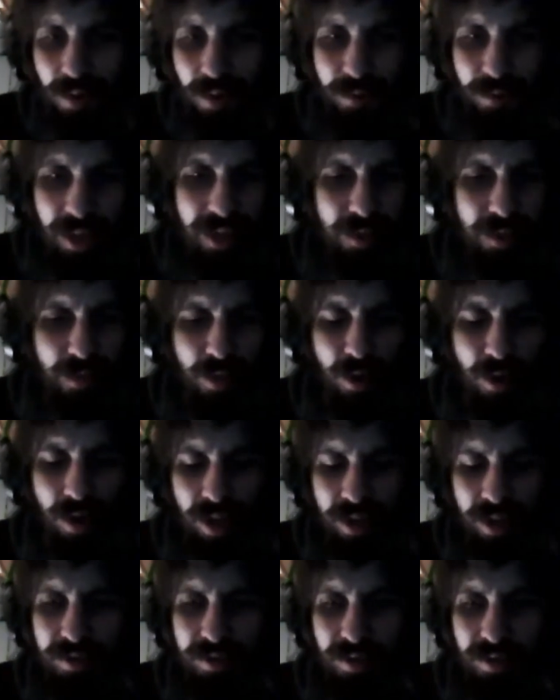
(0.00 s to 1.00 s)
make a more
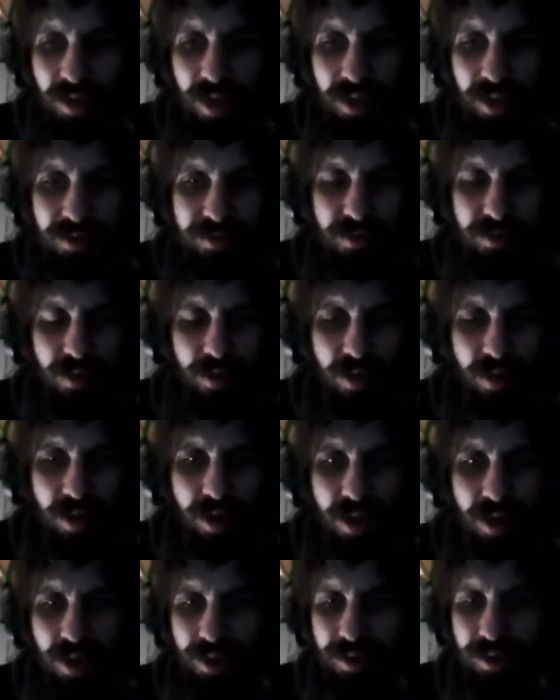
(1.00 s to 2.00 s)
international
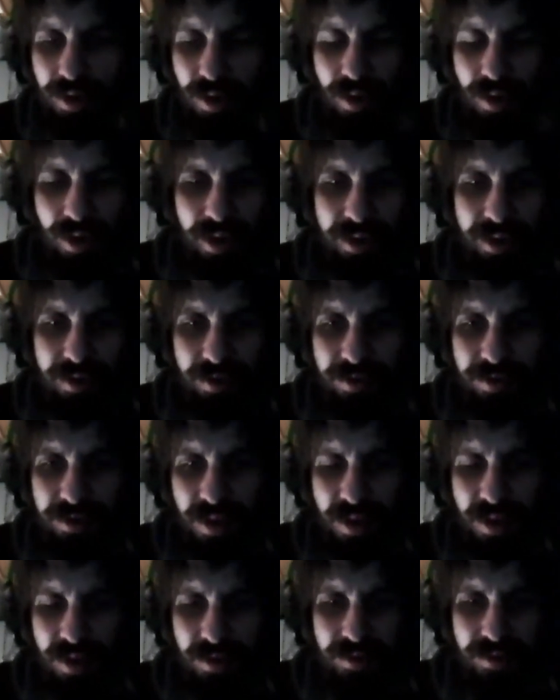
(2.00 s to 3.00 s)
law, and like you
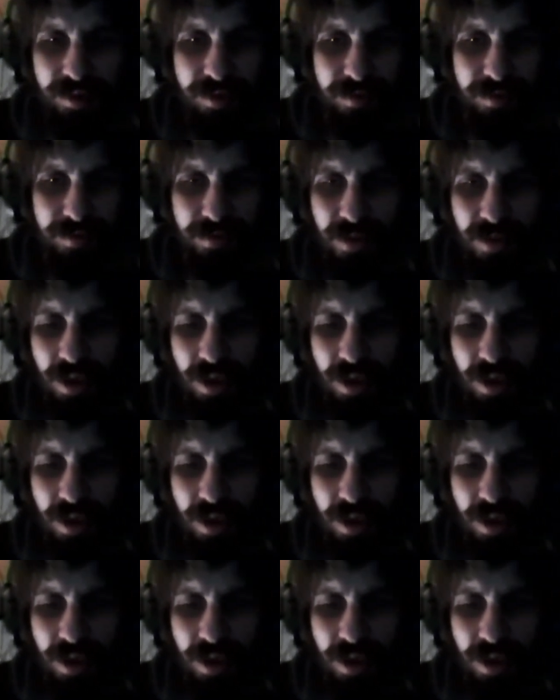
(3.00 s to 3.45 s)
said, it's just